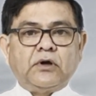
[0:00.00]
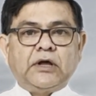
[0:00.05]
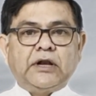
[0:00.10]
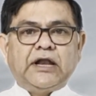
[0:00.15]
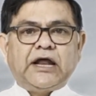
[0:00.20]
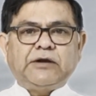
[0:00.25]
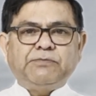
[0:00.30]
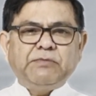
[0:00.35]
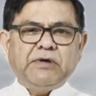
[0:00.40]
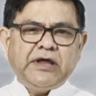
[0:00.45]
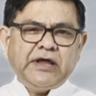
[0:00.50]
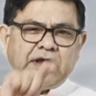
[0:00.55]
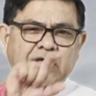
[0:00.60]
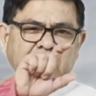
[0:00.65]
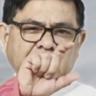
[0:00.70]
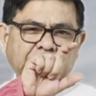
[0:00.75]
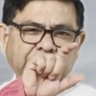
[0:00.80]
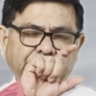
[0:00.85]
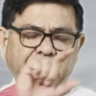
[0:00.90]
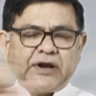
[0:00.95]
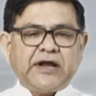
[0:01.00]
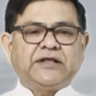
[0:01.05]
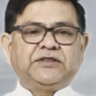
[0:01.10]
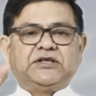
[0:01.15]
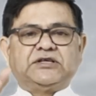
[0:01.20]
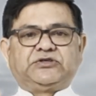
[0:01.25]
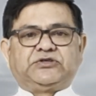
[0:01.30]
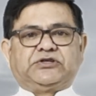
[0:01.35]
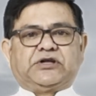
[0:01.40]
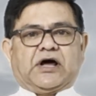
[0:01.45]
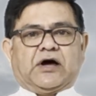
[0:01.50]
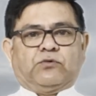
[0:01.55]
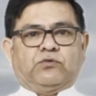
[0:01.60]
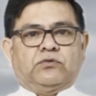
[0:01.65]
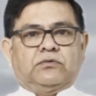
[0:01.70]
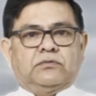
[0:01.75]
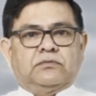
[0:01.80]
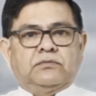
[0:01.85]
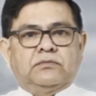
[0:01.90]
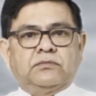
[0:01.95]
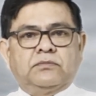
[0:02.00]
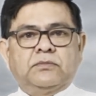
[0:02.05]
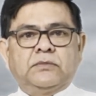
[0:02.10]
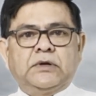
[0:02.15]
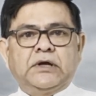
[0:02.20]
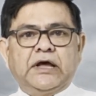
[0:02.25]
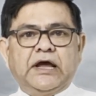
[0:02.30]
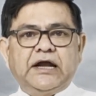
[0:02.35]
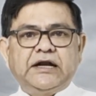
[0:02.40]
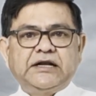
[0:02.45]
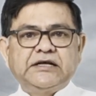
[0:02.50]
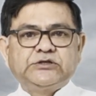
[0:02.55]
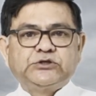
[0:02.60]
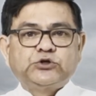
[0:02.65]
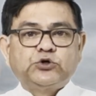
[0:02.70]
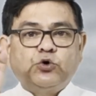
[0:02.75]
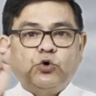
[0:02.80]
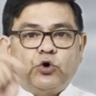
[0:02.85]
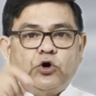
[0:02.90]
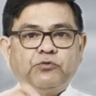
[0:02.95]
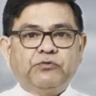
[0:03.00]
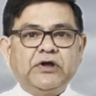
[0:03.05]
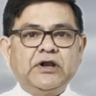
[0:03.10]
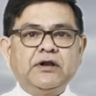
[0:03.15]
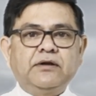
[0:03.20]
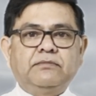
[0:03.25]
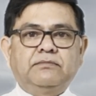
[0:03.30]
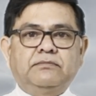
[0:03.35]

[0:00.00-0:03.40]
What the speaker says: Let me break this down. It is goodwill,